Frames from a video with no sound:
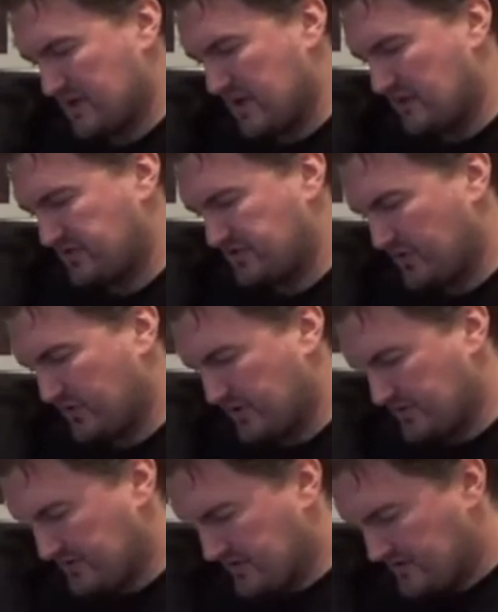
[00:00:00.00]
I'll show
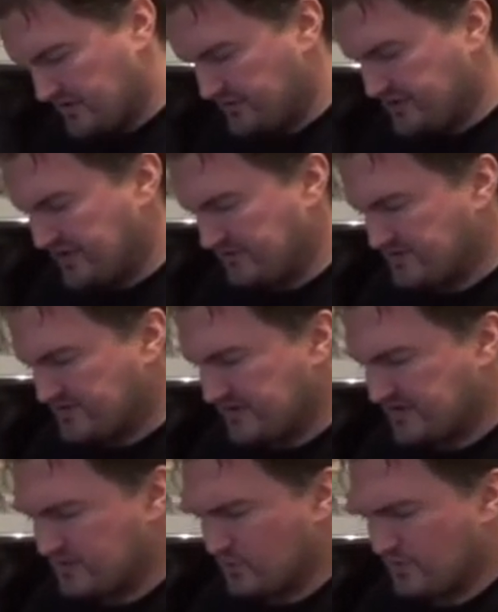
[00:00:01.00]
you. And James
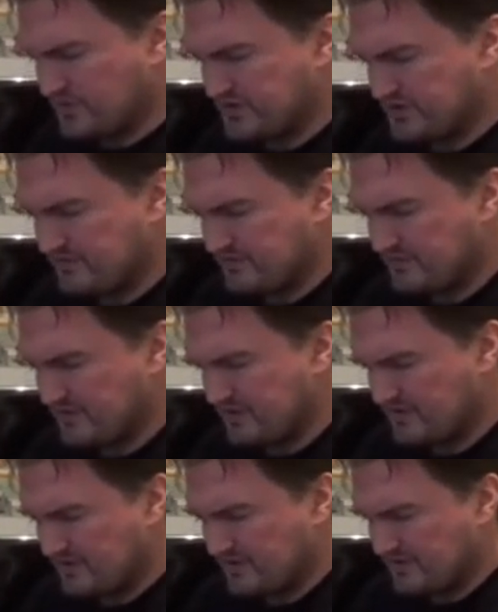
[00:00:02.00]
Dean's watching her in the
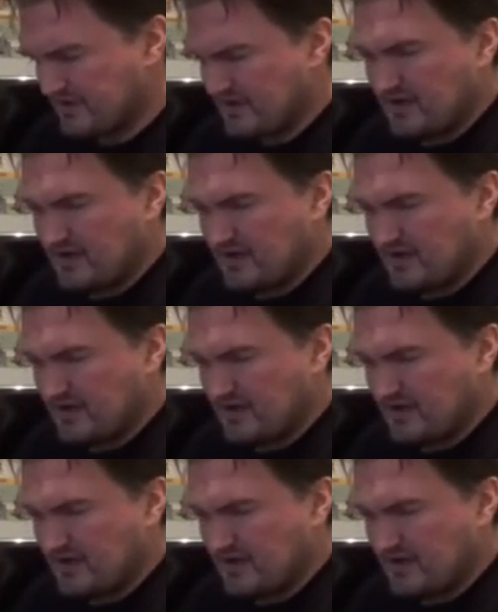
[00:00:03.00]
background.